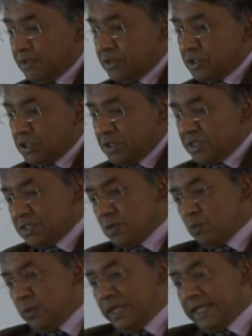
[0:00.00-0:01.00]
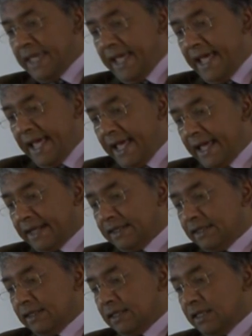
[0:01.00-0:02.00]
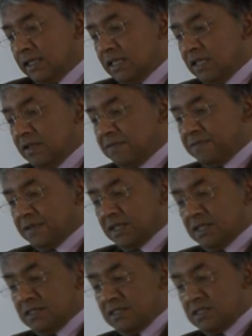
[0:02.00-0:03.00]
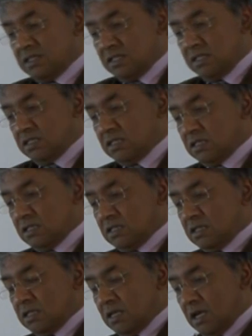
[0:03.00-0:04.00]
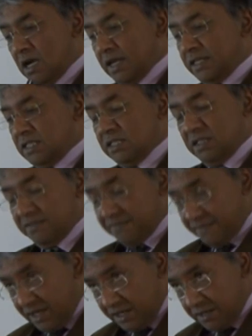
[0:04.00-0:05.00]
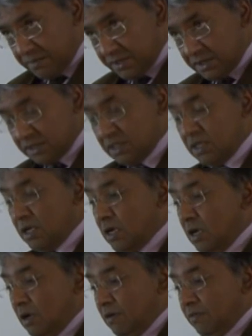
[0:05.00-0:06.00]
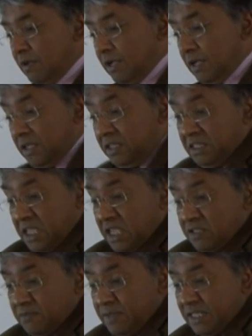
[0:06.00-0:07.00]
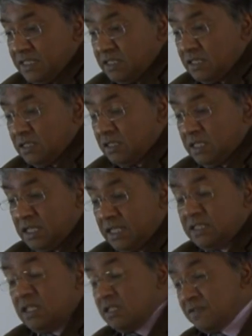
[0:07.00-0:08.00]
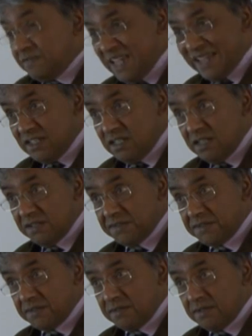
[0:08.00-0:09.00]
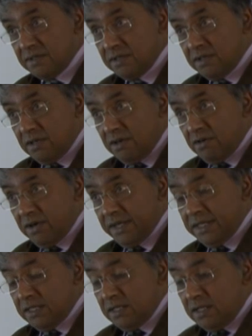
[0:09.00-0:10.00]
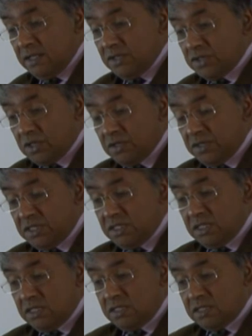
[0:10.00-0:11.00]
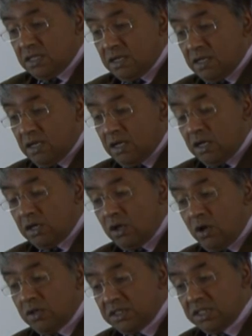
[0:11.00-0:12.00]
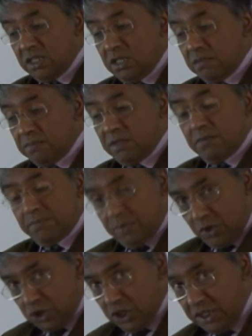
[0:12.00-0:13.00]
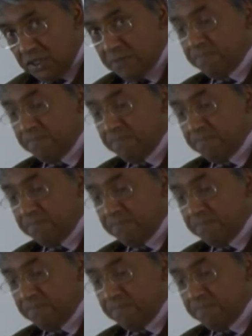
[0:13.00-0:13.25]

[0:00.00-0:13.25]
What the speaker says: showed us that we can give a consistent IT environment, in the case of Blade Center, in excess of 10 years, right? So this is a long-term project.